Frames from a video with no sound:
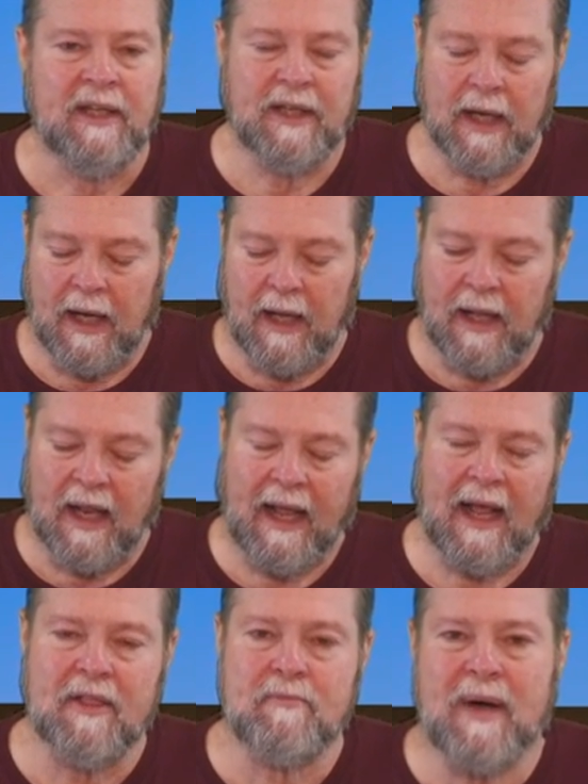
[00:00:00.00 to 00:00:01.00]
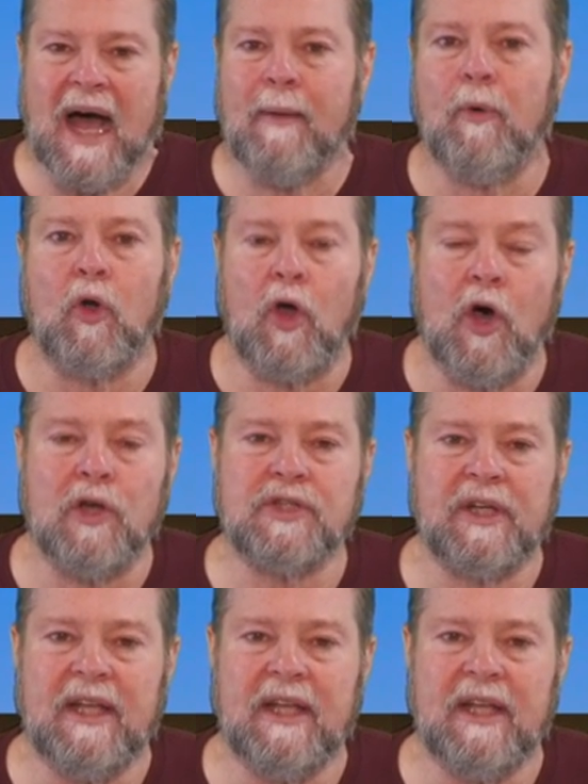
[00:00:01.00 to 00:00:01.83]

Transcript: Yeah, you know, I like how the Bible calls it.